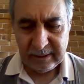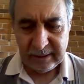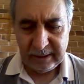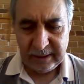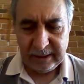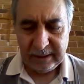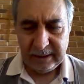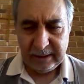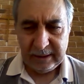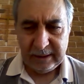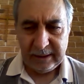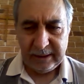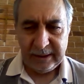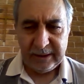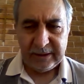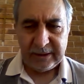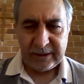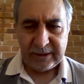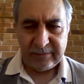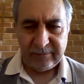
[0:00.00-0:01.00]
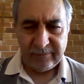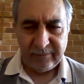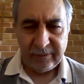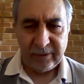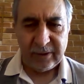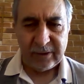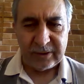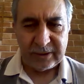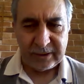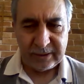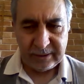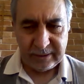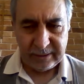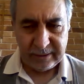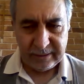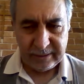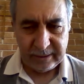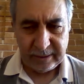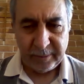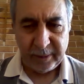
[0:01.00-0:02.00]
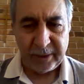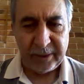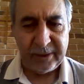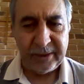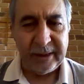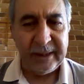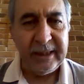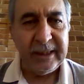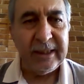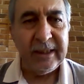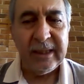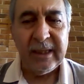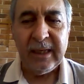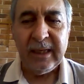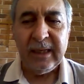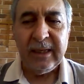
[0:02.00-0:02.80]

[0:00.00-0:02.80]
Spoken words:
in this verse number 3,